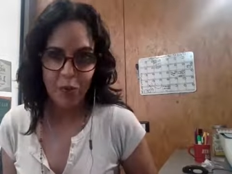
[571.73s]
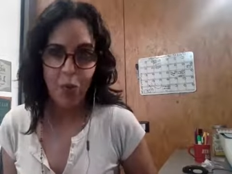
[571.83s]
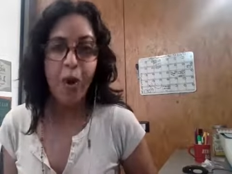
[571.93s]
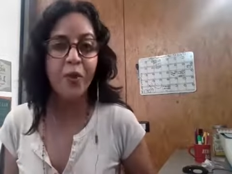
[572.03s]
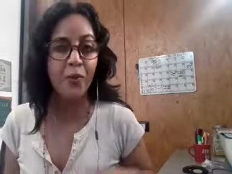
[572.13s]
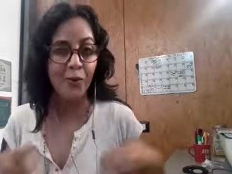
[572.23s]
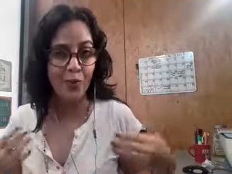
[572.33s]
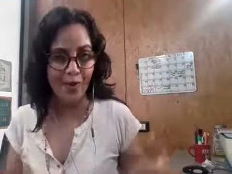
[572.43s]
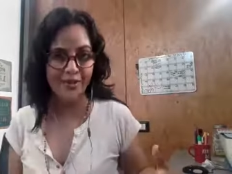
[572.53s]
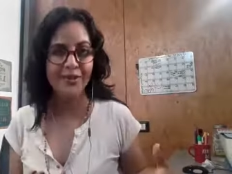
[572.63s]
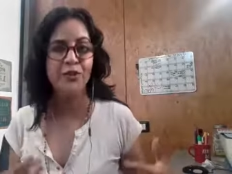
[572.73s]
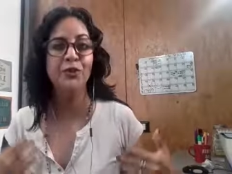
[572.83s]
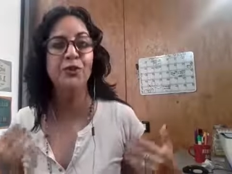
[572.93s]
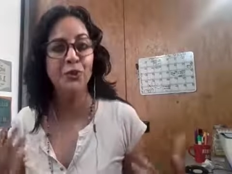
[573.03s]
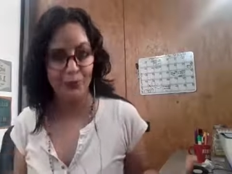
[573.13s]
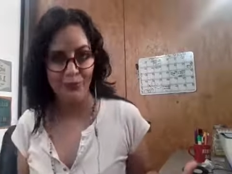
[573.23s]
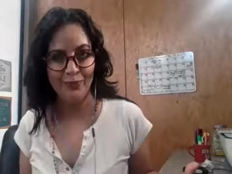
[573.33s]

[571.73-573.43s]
what we want to do.